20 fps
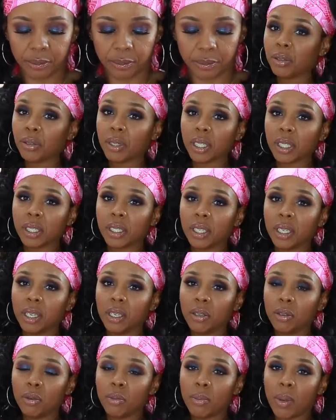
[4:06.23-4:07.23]
You can see
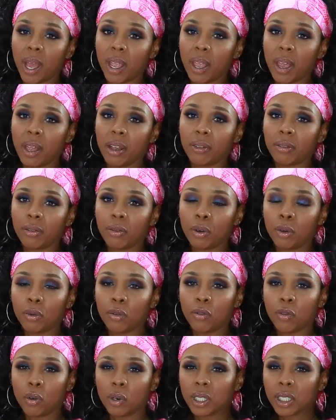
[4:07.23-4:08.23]
you may have room
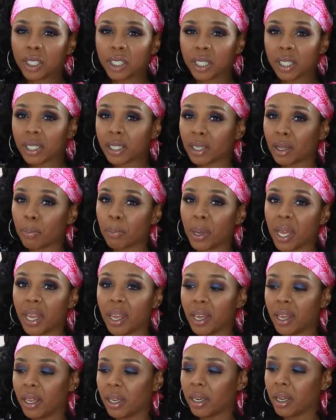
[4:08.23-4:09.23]
for just a
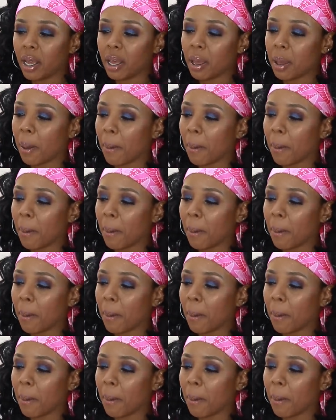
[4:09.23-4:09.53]
pen,